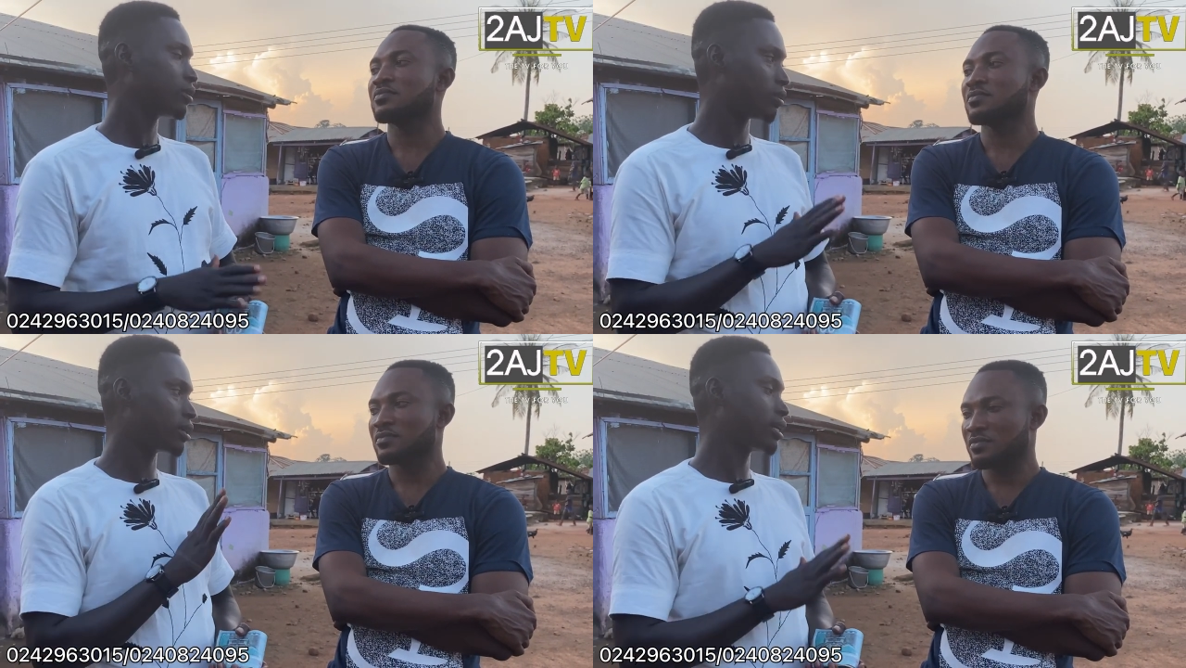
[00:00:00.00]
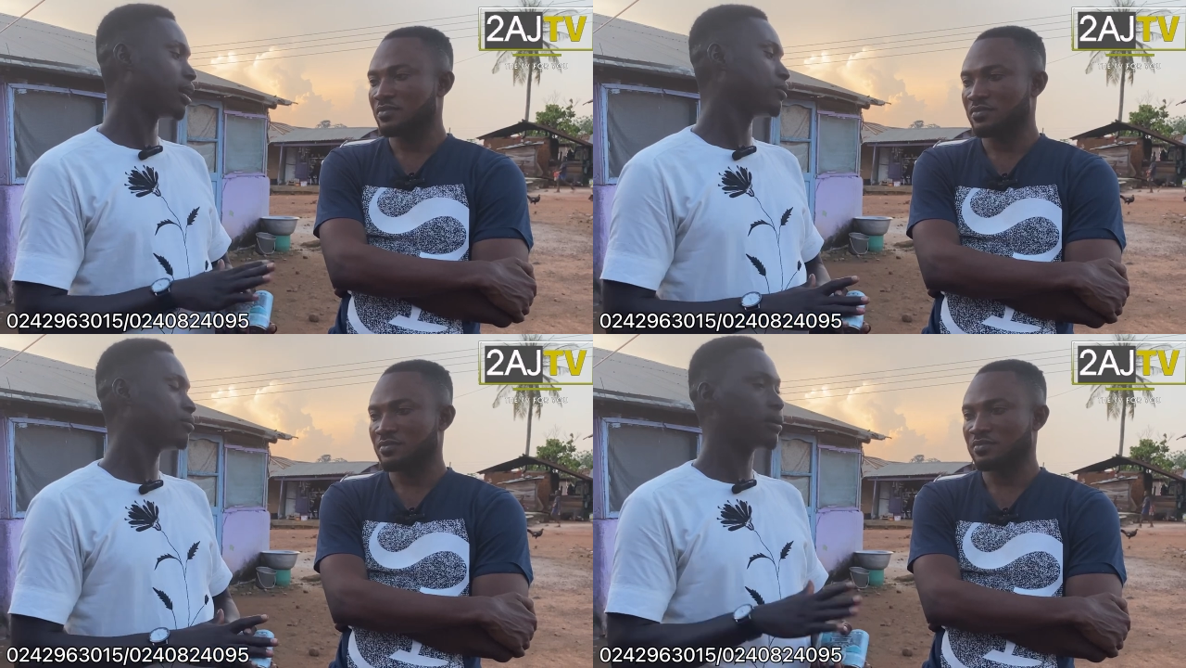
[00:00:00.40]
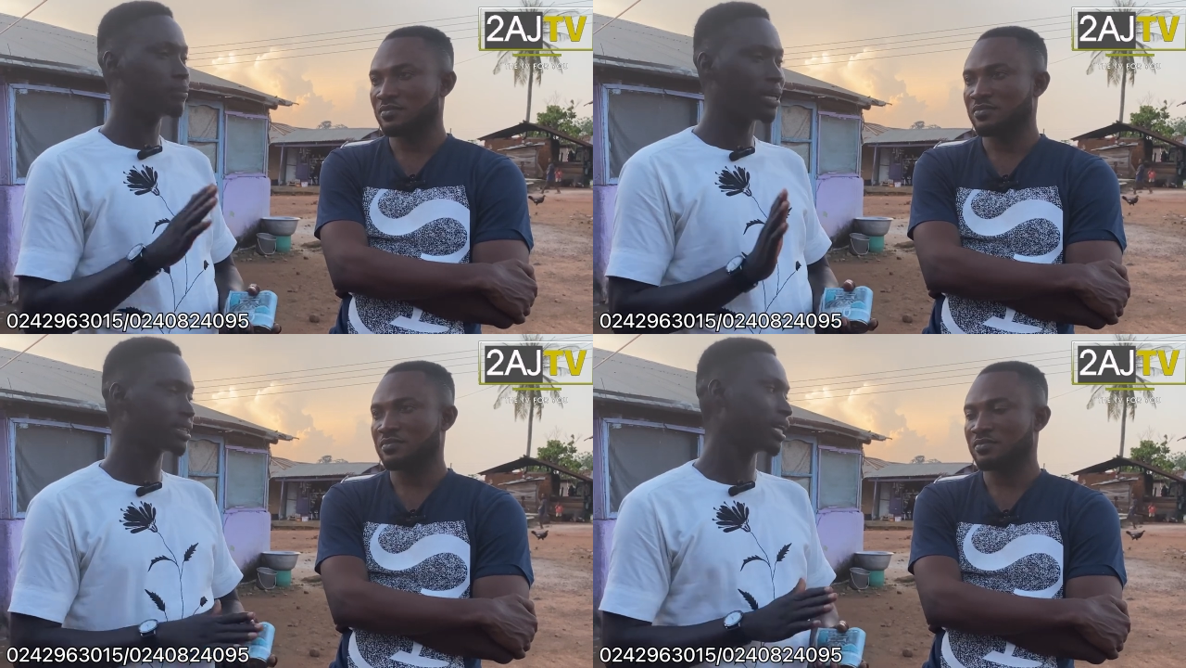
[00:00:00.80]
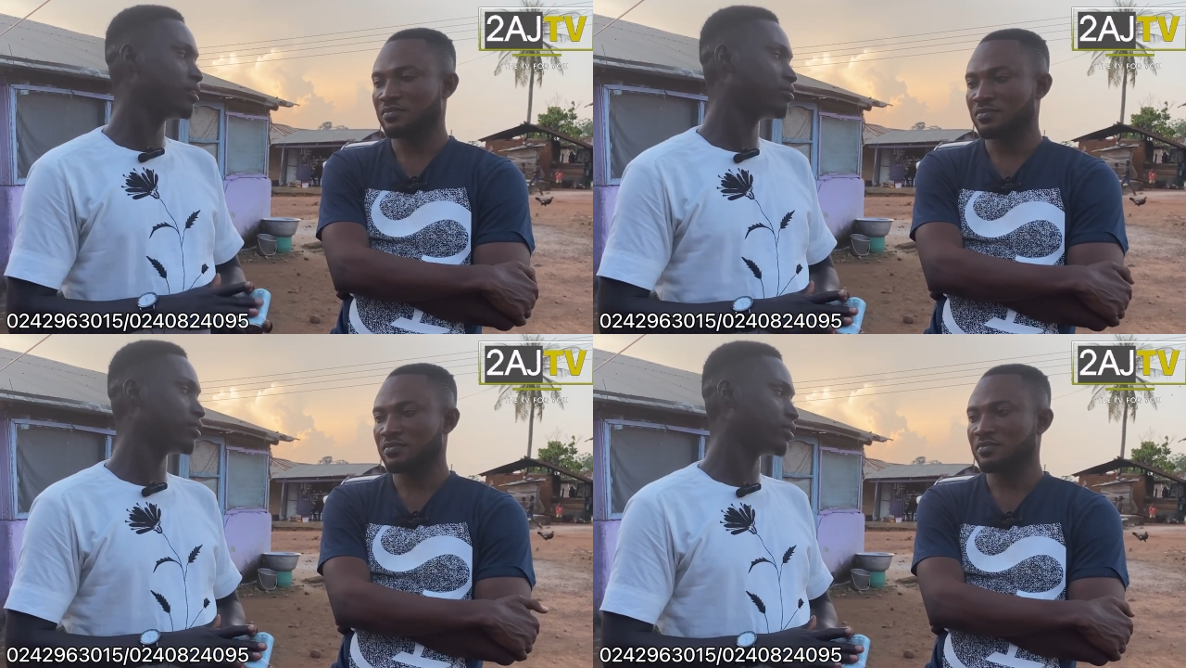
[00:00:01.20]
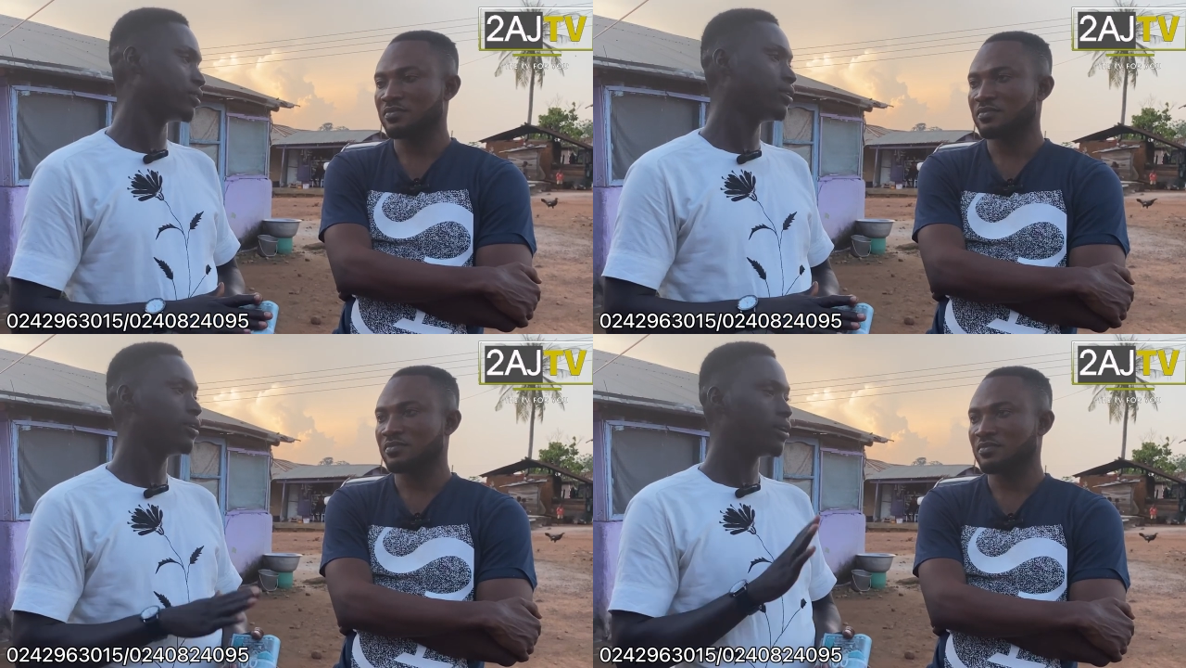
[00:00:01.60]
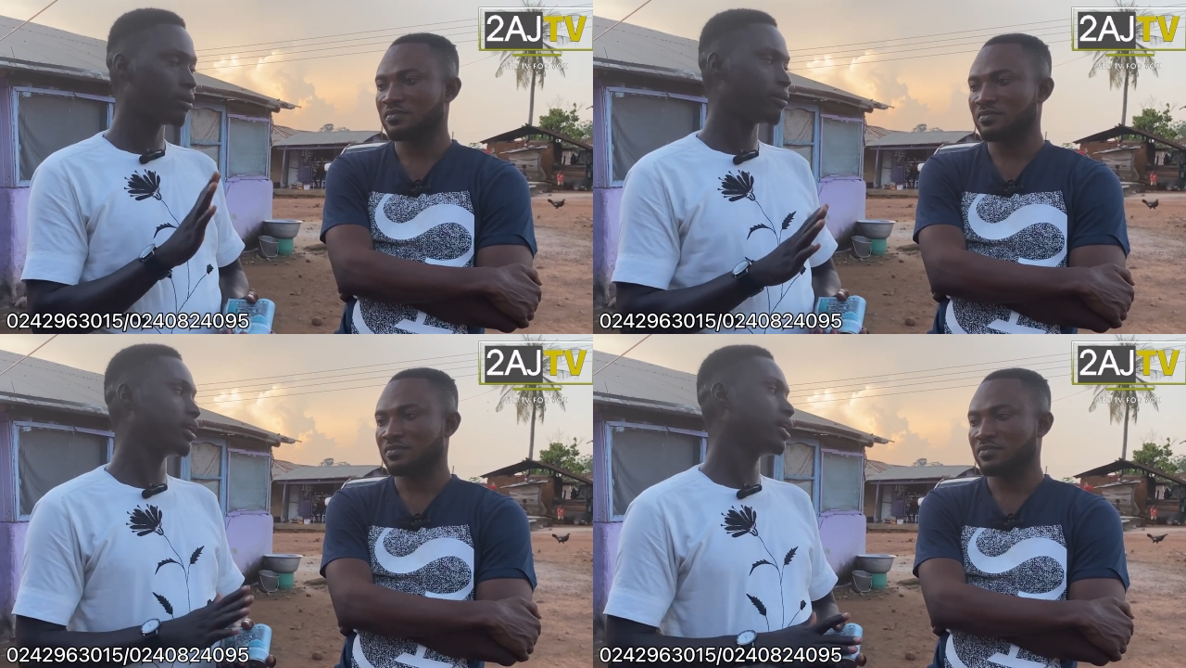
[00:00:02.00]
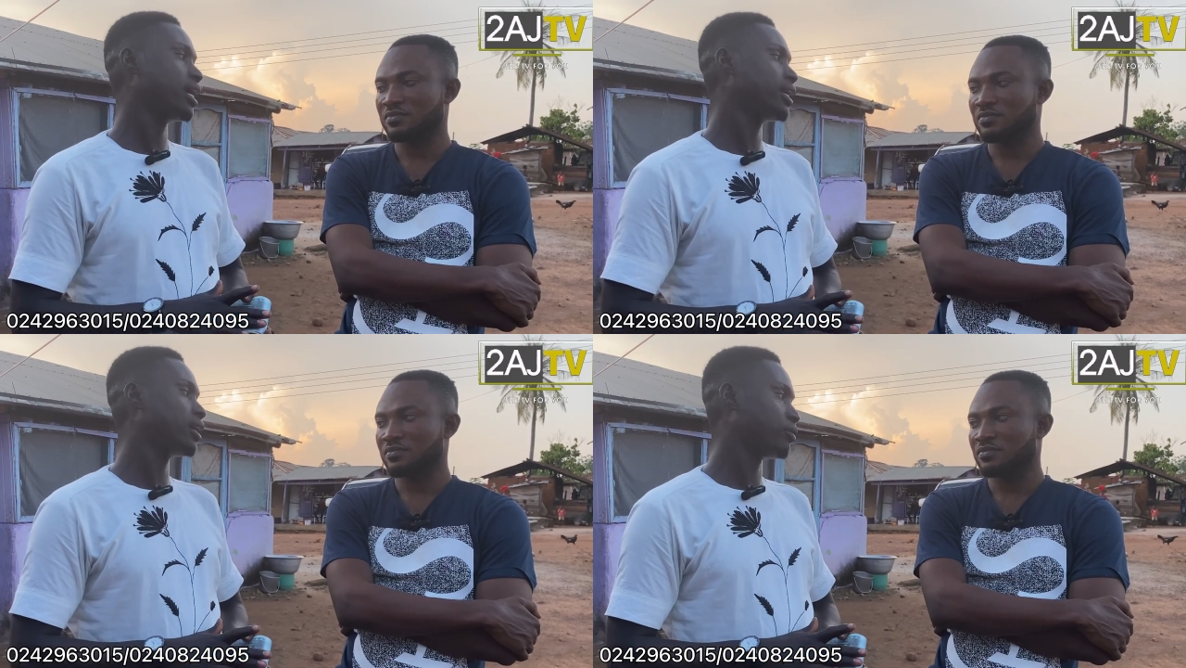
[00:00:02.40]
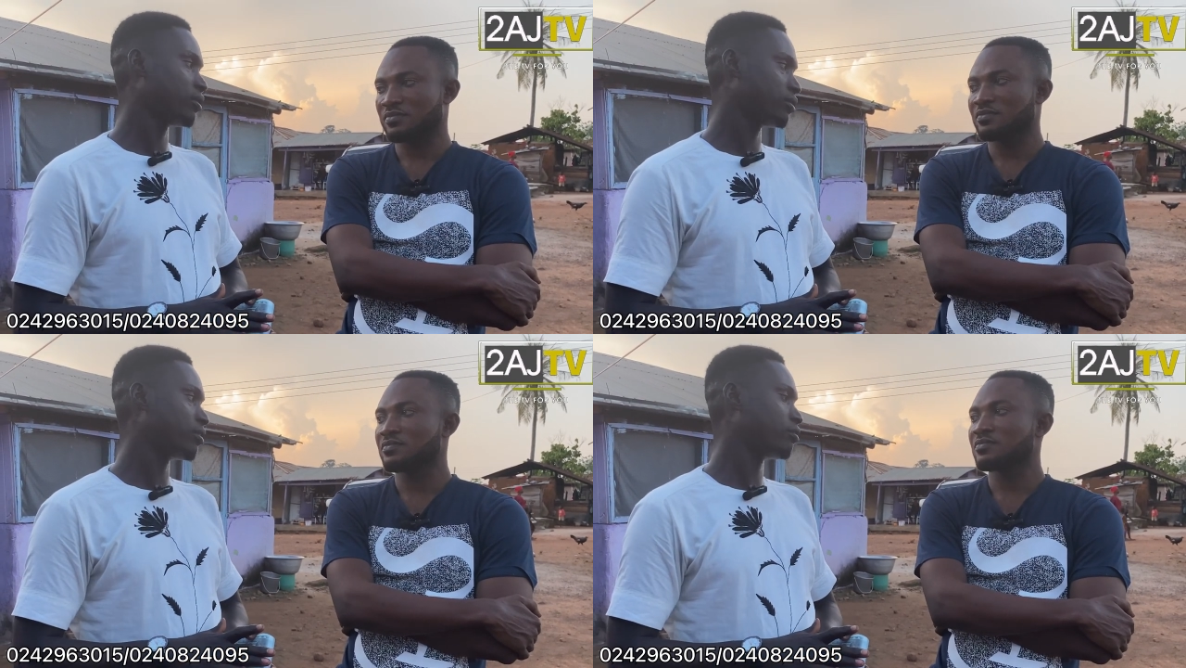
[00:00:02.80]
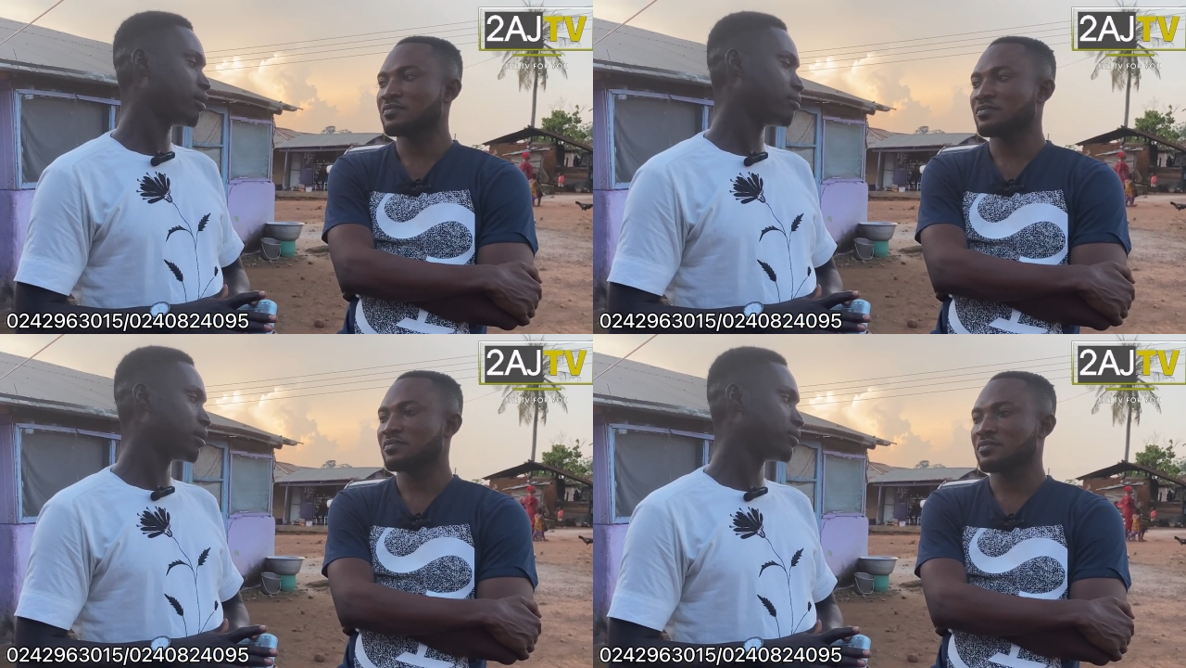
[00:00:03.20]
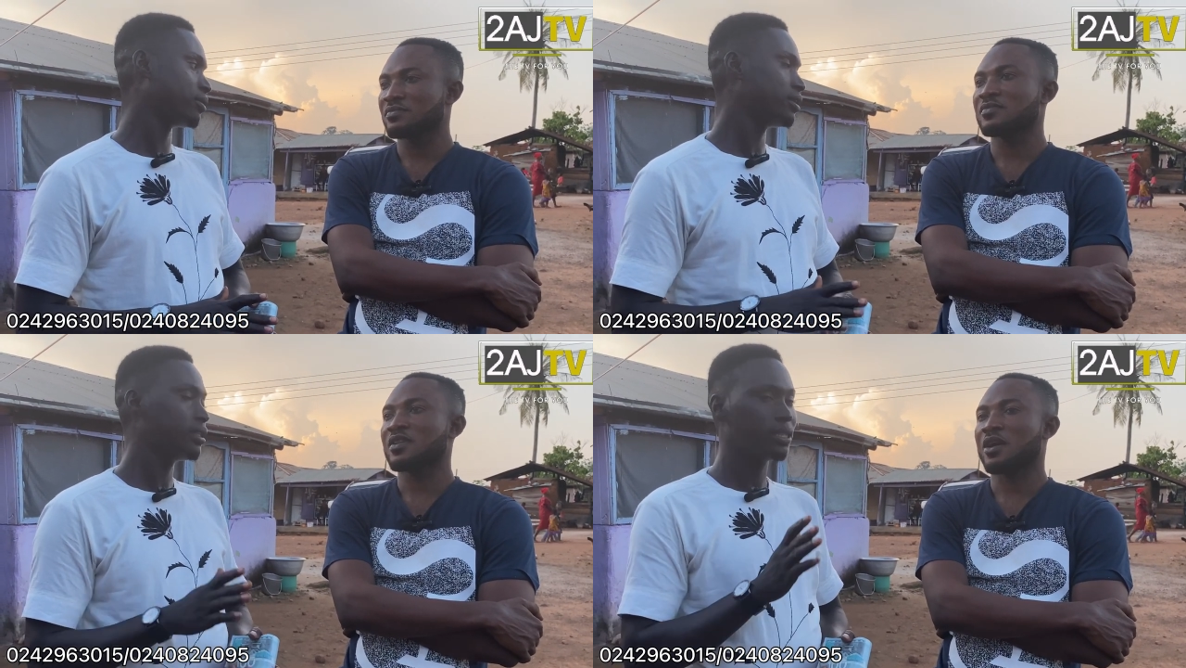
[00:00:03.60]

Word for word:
Speaker 1: non come home by beer scanifreno, Rade and Yanamo, non famamo.